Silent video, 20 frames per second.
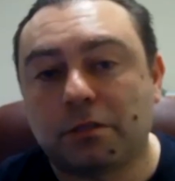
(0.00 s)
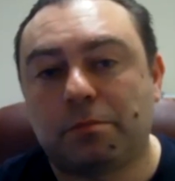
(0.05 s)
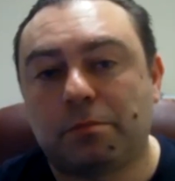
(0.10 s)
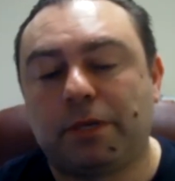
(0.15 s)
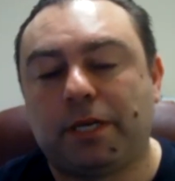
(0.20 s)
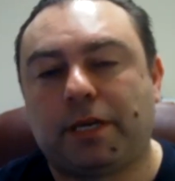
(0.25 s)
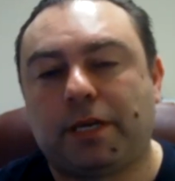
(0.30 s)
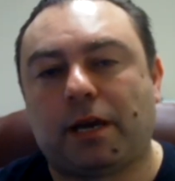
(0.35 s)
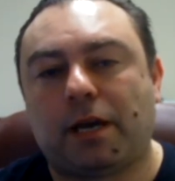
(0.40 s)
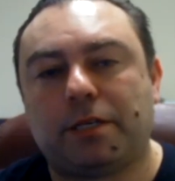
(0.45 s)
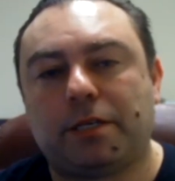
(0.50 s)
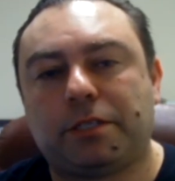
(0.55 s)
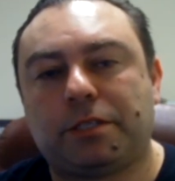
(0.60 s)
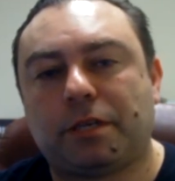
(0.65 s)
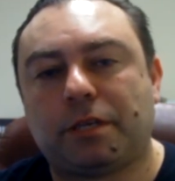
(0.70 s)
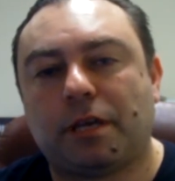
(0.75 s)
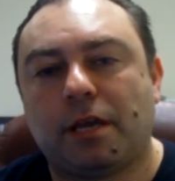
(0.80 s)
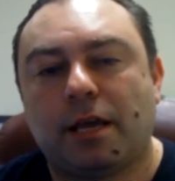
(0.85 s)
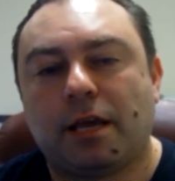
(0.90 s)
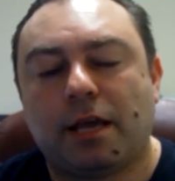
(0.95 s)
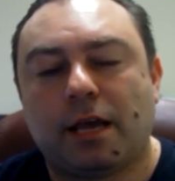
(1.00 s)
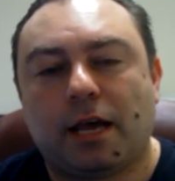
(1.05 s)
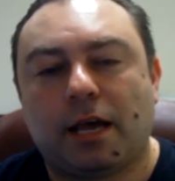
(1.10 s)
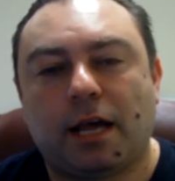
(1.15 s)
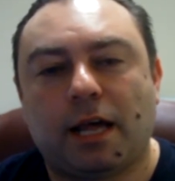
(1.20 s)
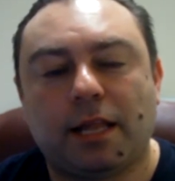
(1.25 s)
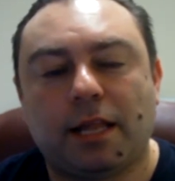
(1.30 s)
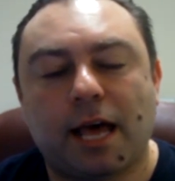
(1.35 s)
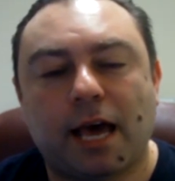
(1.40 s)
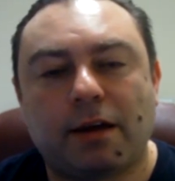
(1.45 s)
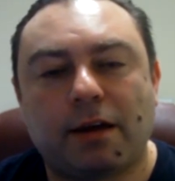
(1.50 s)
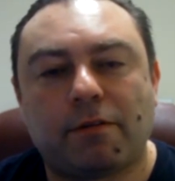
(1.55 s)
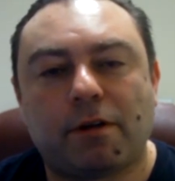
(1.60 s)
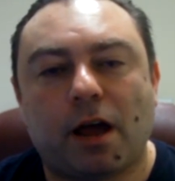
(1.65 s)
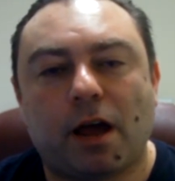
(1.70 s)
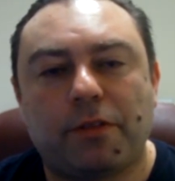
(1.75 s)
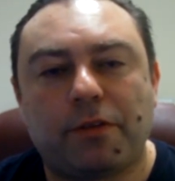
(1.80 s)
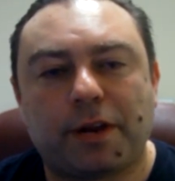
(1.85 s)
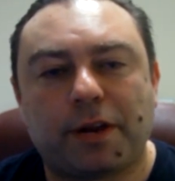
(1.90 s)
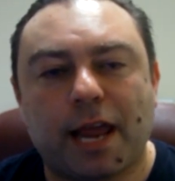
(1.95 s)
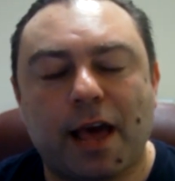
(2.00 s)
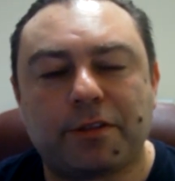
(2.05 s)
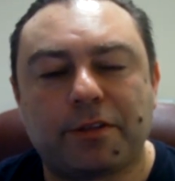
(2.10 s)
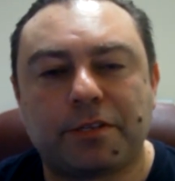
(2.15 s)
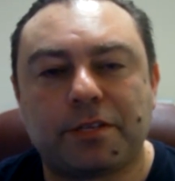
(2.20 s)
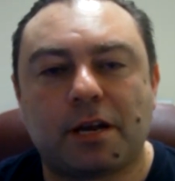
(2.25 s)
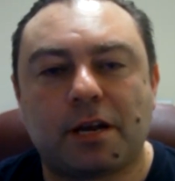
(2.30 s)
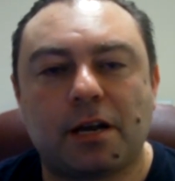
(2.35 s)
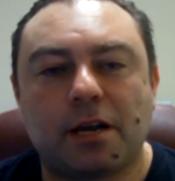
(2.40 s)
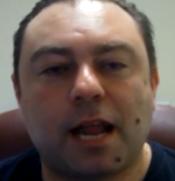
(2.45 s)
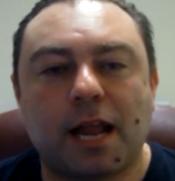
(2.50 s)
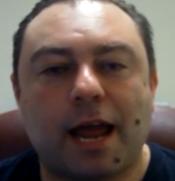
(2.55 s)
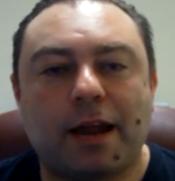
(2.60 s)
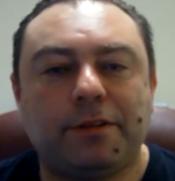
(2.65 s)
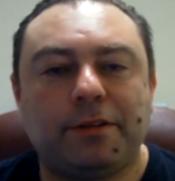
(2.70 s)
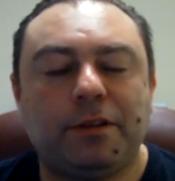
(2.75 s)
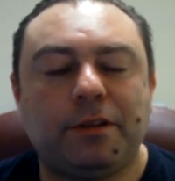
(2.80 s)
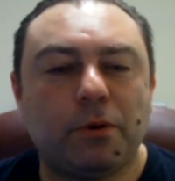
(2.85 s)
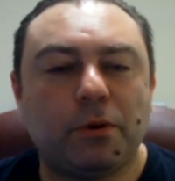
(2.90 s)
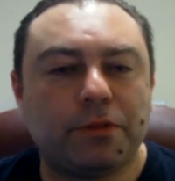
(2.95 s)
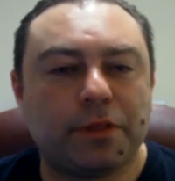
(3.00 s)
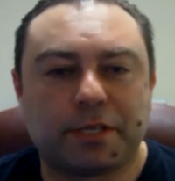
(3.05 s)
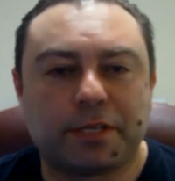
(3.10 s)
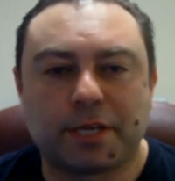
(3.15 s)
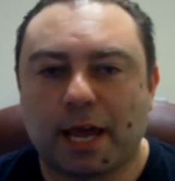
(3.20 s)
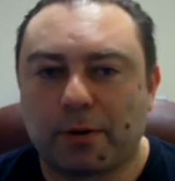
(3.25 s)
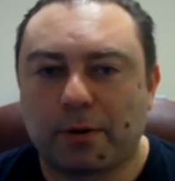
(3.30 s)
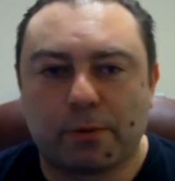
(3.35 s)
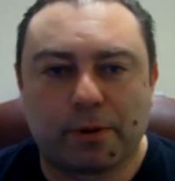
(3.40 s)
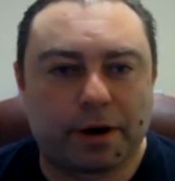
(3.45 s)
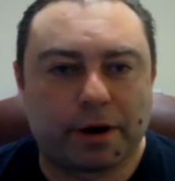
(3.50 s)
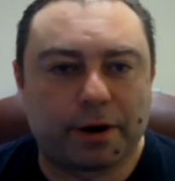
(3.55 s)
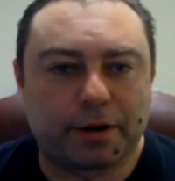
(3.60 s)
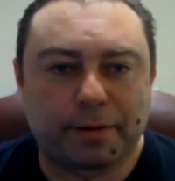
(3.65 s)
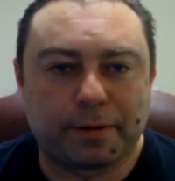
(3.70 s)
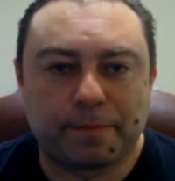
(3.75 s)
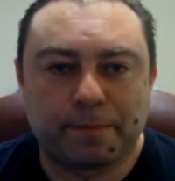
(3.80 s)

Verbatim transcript: because a lot of other accountants are not doing this kind of work.